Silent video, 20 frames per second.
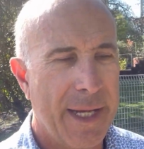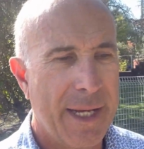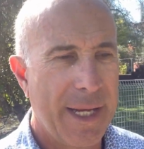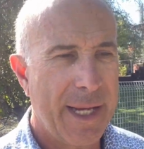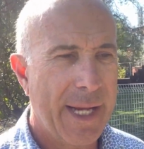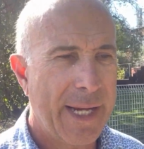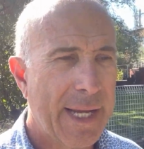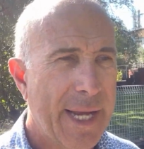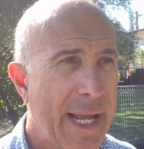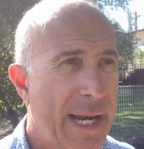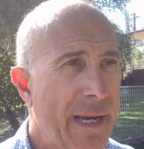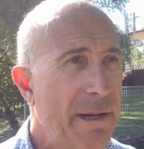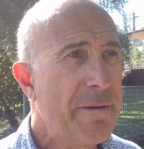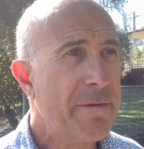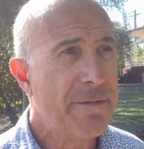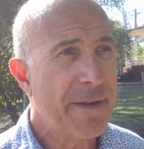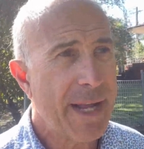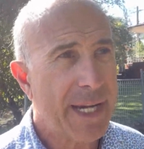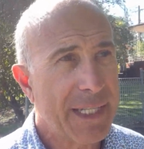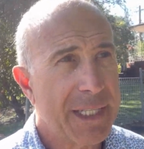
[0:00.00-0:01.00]
It can
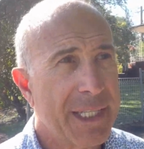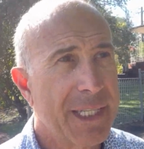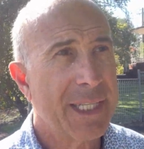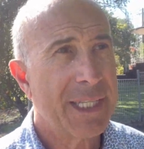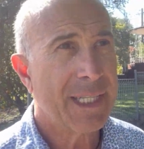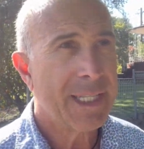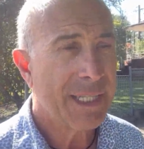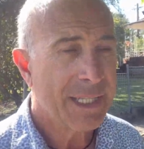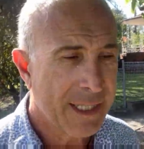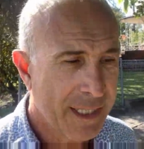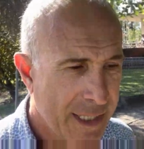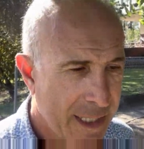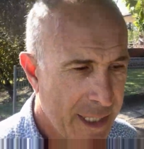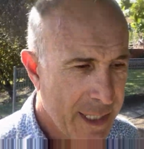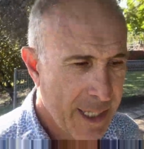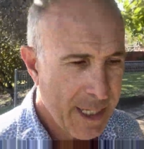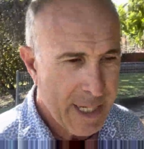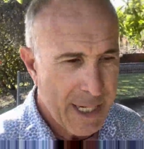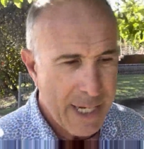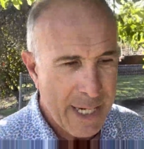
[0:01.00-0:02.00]
infect
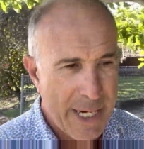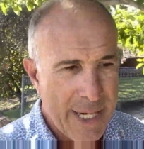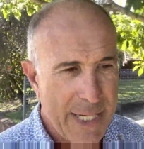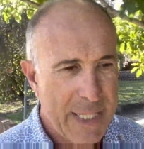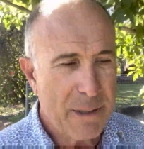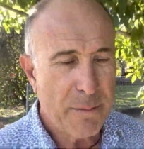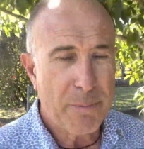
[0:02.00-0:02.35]
in a